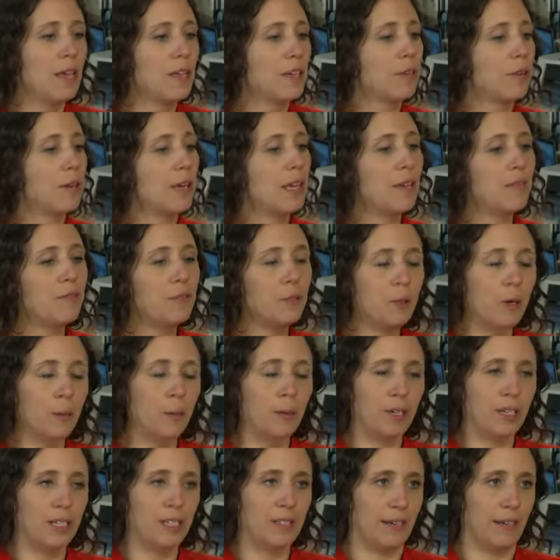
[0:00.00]
You know, if you are
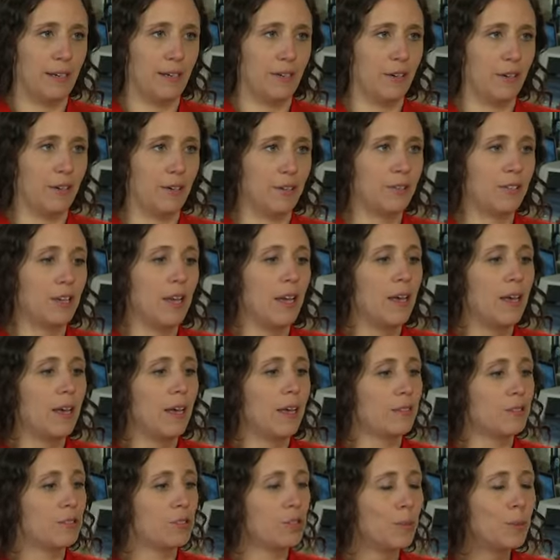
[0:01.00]
Bernie Sanders,
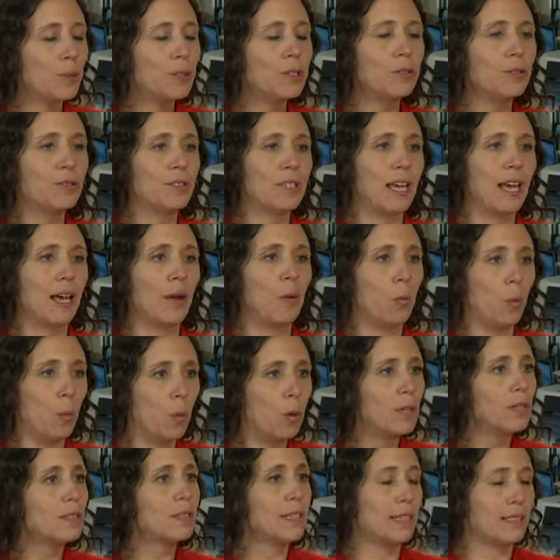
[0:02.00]
uh, Super Tuesday
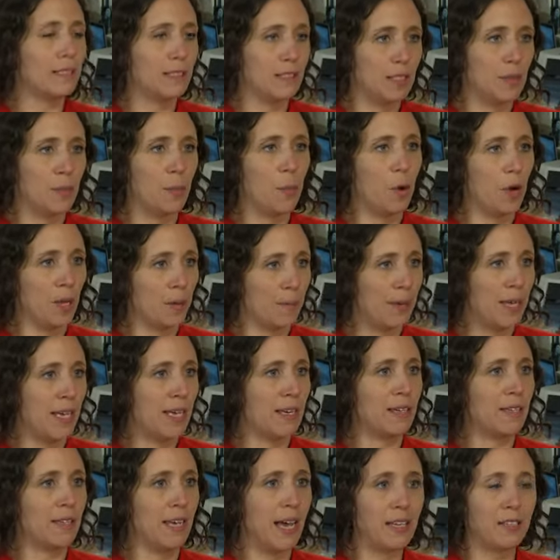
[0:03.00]
was a
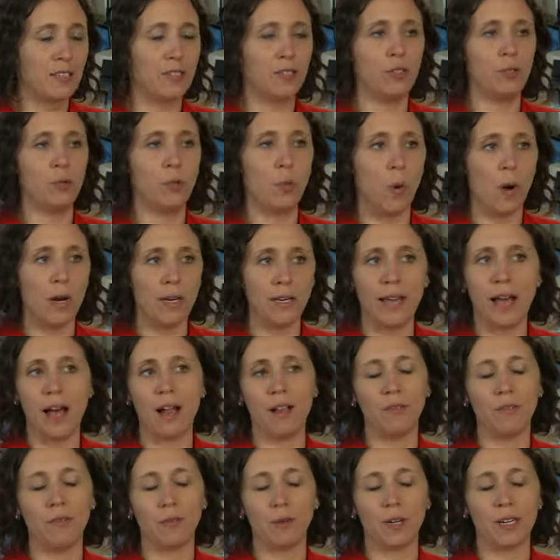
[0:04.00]
disappointment. Yes, you won
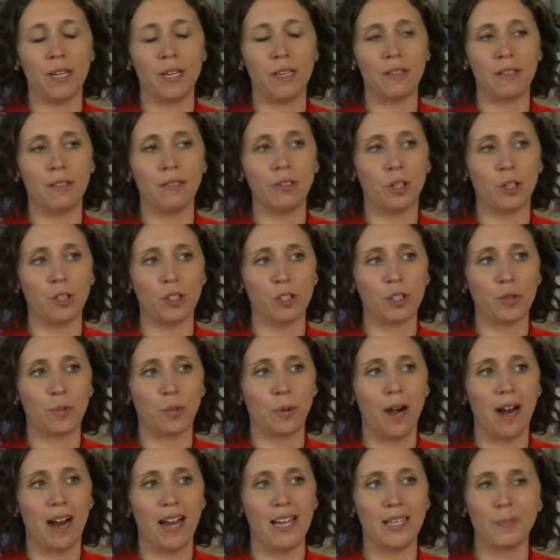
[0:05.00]
California, the largest
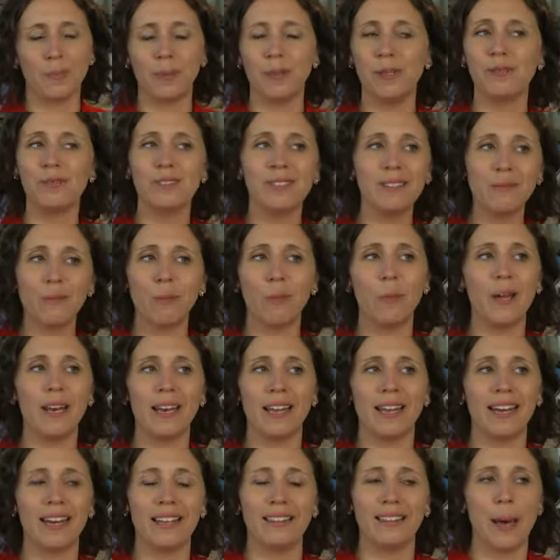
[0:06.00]
prize, but you didn't win
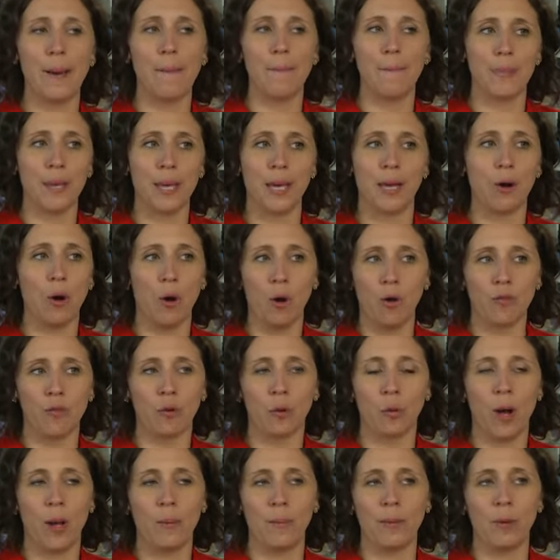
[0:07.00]
it in that big,
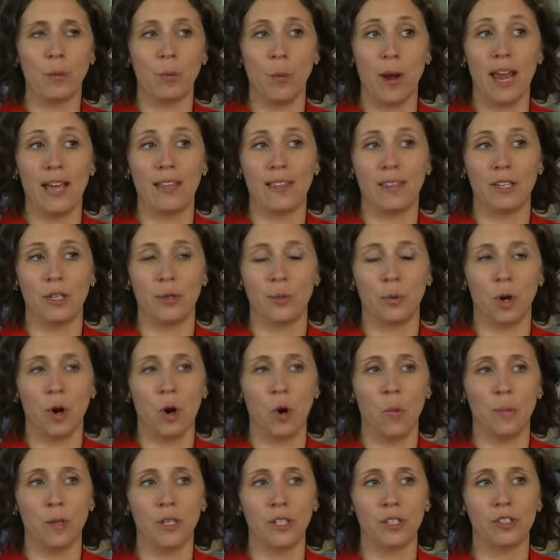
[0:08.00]
overwhelming way that you were
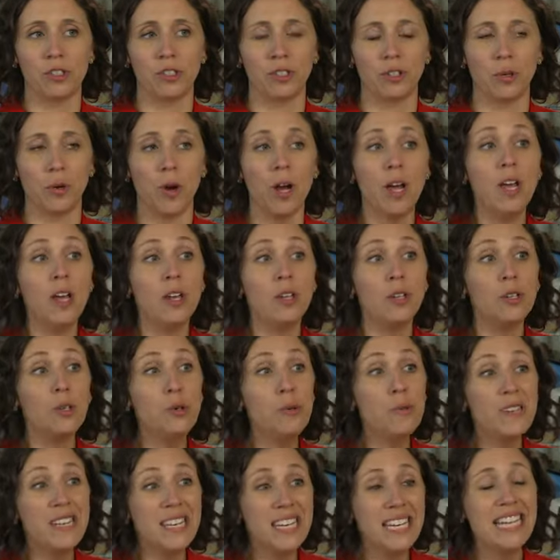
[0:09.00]
hoping to.
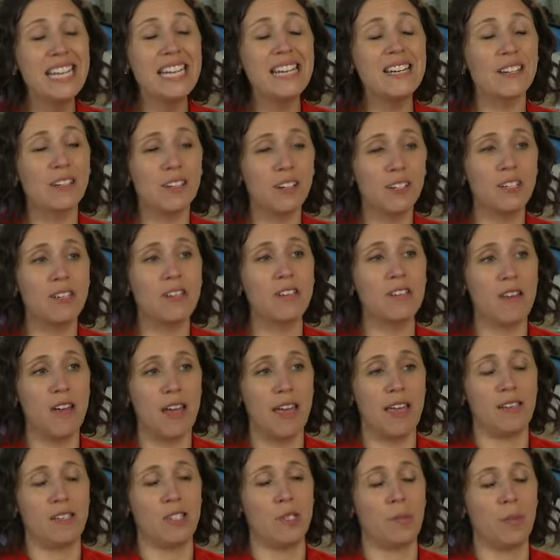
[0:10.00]
You need a good
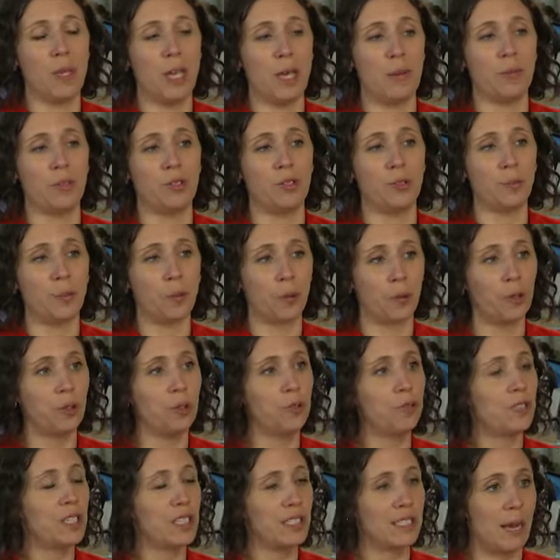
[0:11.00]
night to be able to
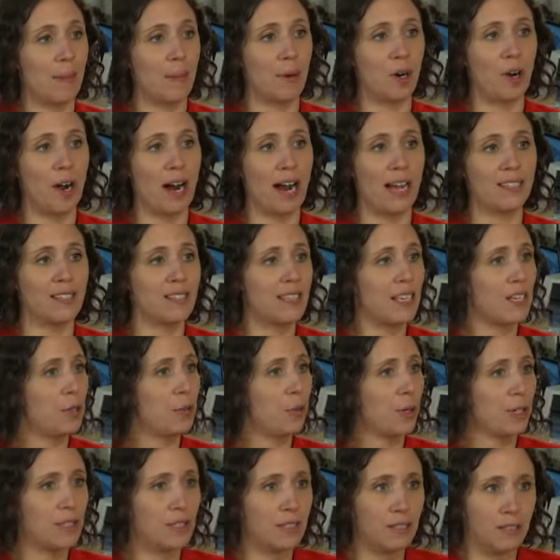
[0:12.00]
prove to Democrats that
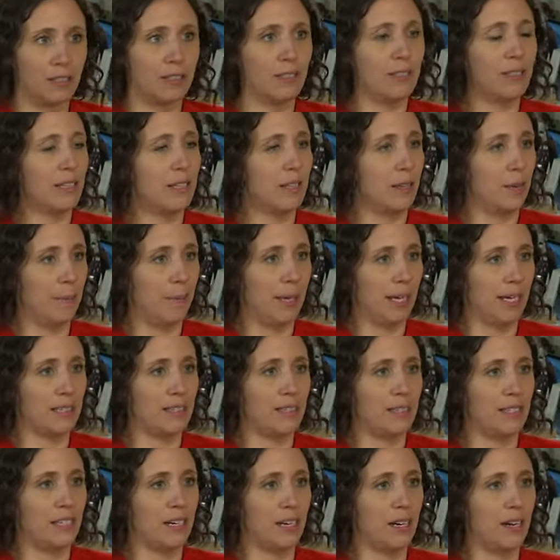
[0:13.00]
you are still in the
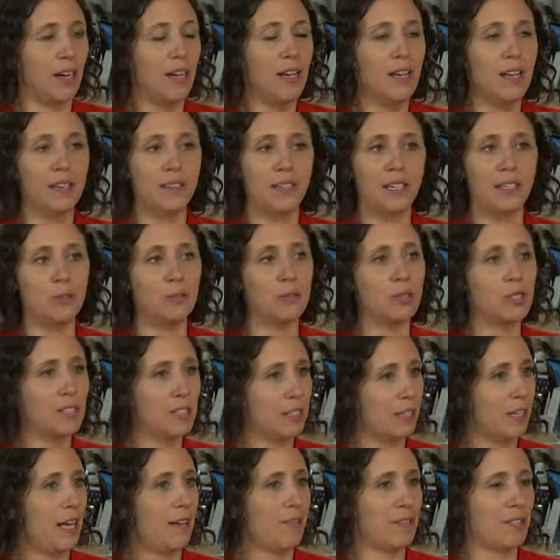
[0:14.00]
mix here, that you
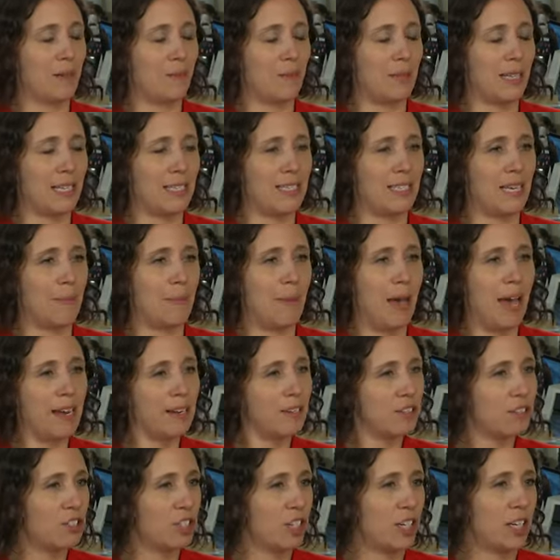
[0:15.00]
still have some of that same
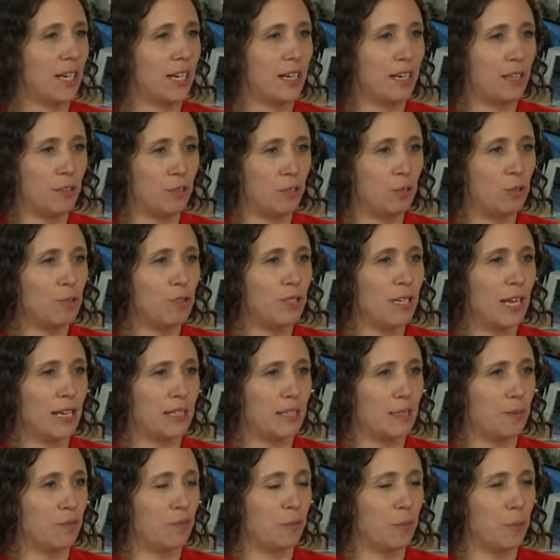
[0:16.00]
energy and
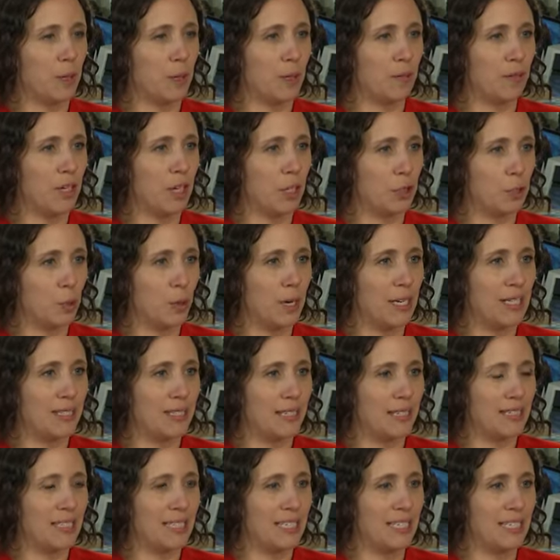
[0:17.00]
enthusiasm from your, your
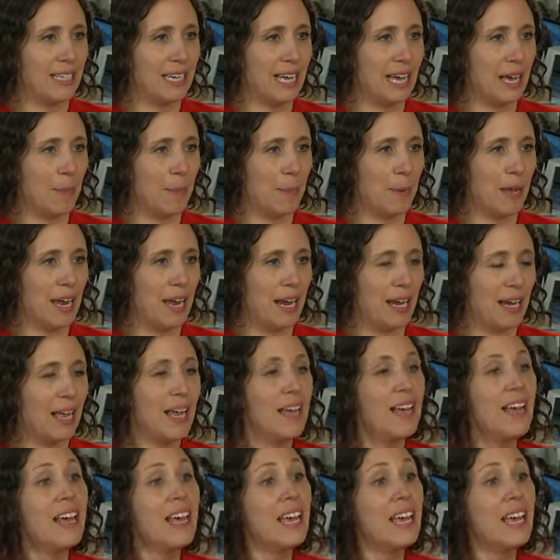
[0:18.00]
2016 campaign.